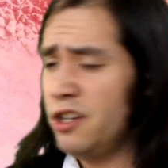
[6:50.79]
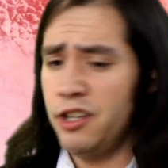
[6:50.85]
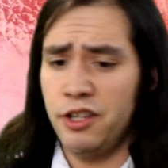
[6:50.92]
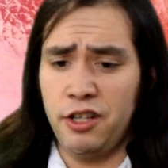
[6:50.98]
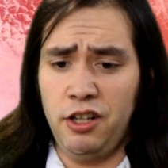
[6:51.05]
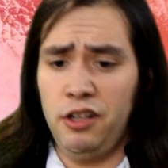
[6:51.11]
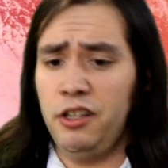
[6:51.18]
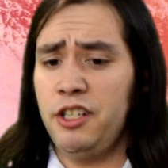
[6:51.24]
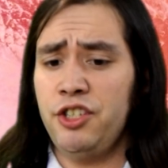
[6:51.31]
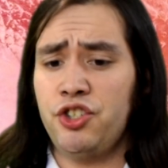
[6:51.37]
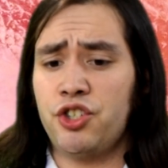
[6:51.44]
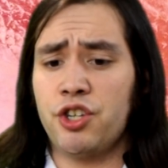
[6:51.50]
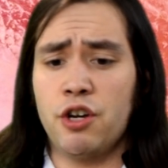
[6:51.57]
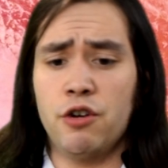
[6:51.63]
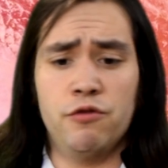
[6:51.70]
The
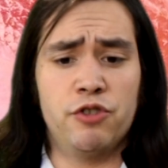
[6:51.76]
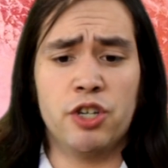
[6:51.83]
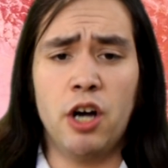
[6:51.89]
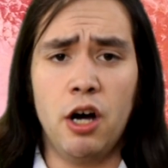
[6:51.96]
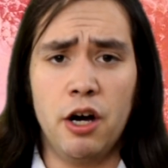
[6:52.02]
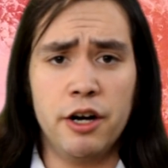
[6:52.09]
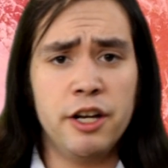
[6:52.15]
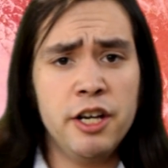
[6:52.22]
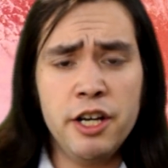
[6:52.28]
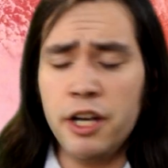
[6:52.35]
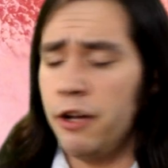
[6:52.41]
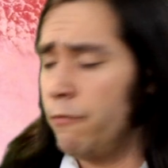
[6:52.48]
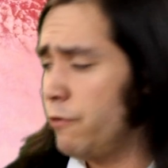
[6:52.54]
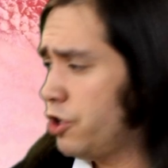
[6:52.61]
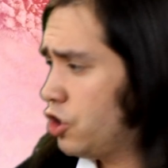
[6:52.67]
list goes on,
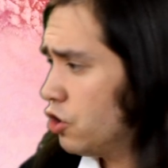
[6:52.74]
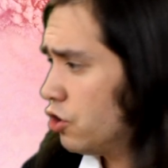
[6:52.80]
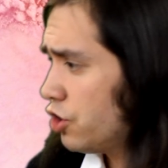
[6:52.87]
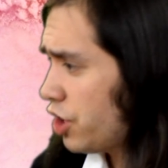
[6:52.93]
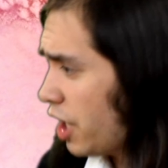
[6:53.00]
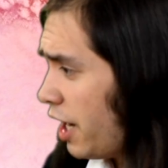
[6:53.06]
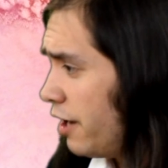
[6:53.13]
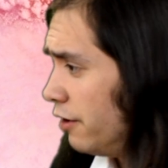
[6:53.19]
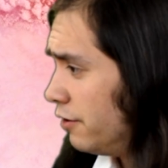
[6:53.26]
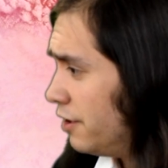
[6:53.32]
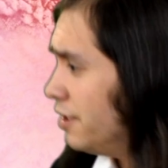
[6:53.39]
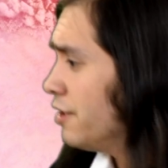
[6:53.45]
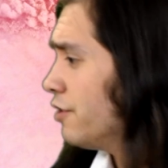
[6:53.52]
in which your child